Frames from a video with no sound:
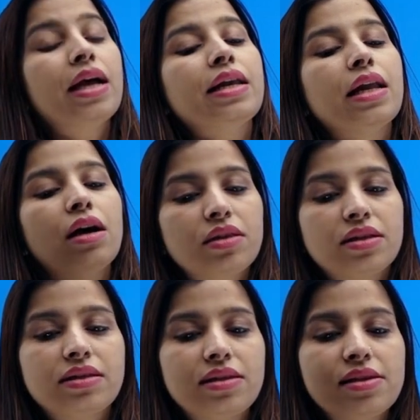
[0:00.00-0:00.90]
Now, the
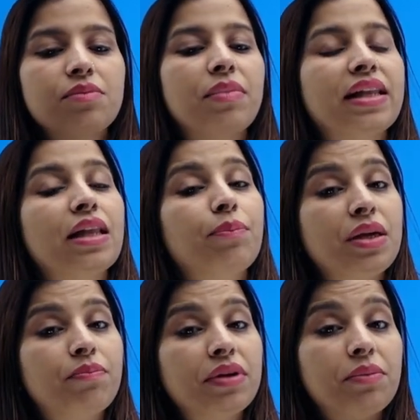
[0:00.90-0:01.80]
decision by the
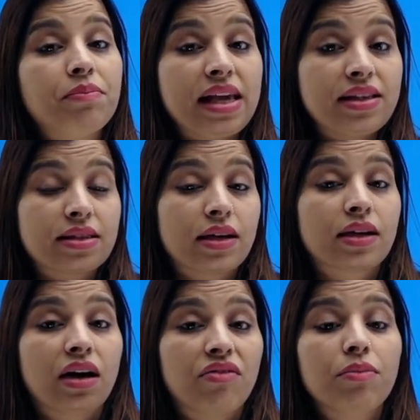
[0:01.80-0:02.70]
people makes a
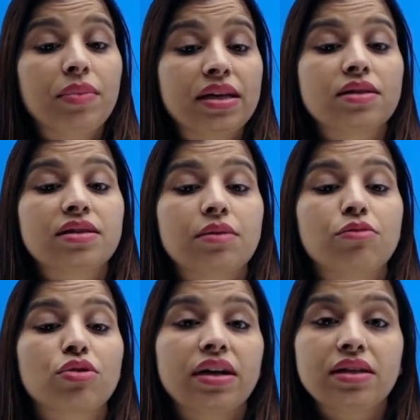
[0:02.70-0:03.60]
government
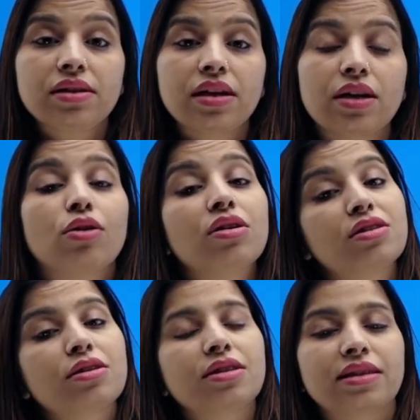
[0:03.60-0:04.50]
democratic and
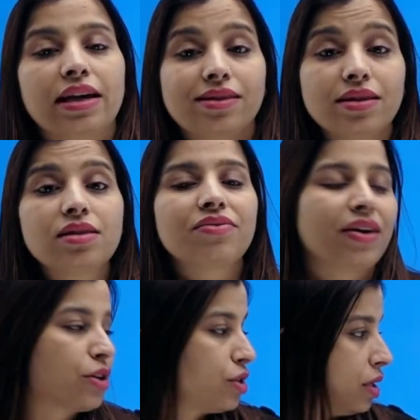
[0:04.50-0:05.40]
also decides its
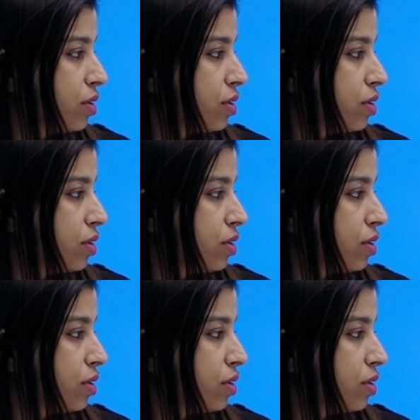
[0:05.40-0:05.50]
functioning.